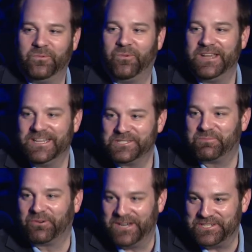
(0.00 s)
What
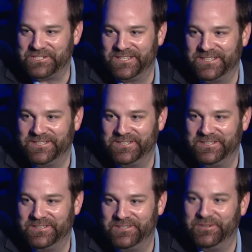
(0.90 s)
inspiration
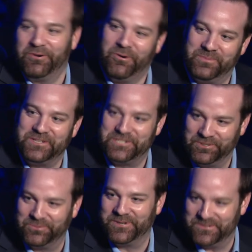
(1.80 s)
do you hope that
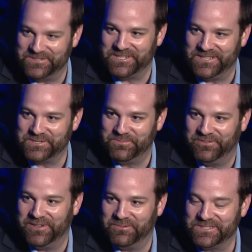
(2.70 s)
children who see this
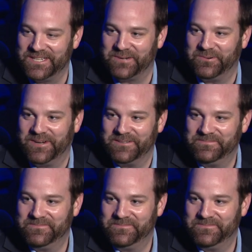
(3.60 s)
movie will take away?